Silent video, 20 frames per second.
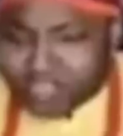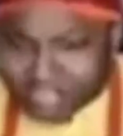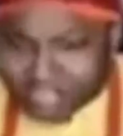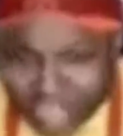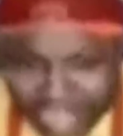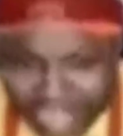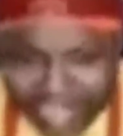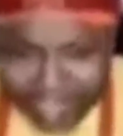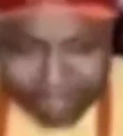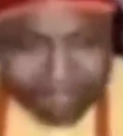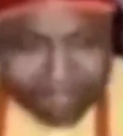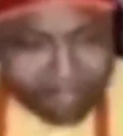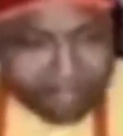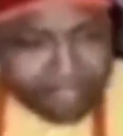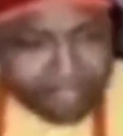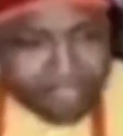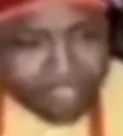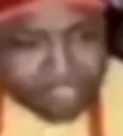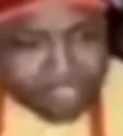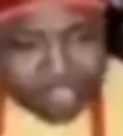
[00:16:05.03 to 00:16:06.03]
my time
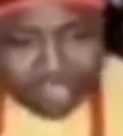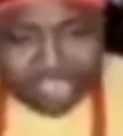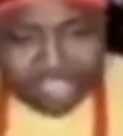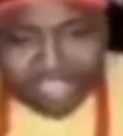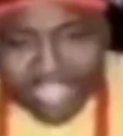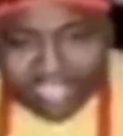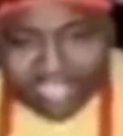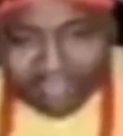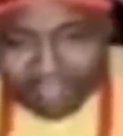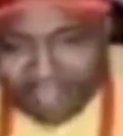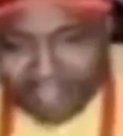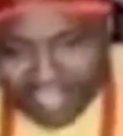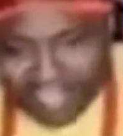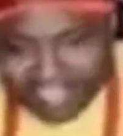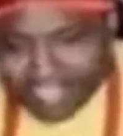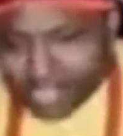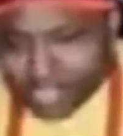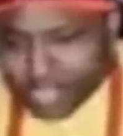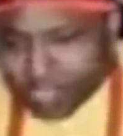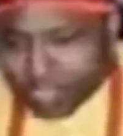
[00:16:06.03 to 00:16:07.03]
to start
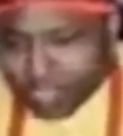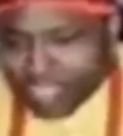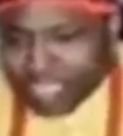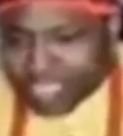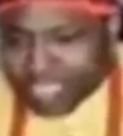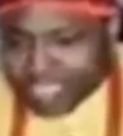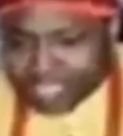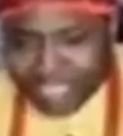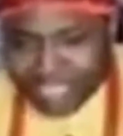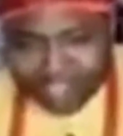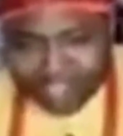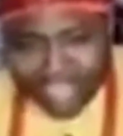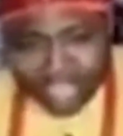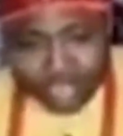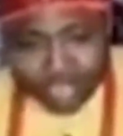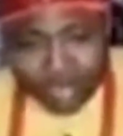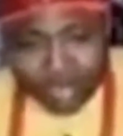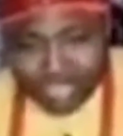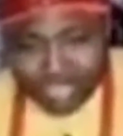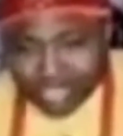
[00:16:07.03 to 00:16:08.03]
fighting somebody that have
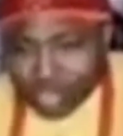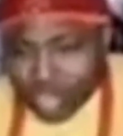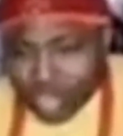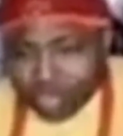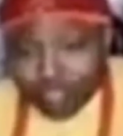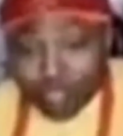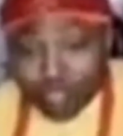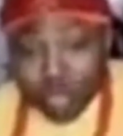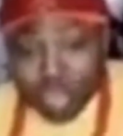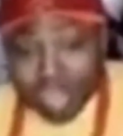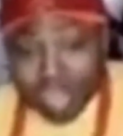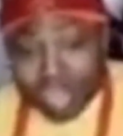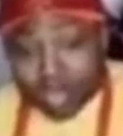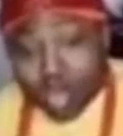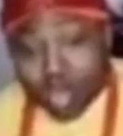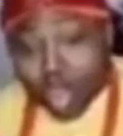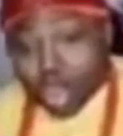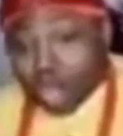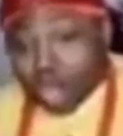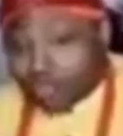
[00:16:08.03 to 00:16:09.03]
actually done more than
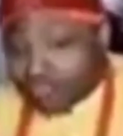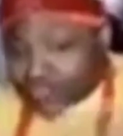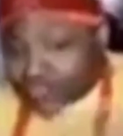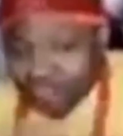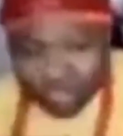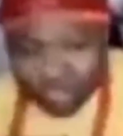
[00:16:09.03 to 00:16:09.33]
all of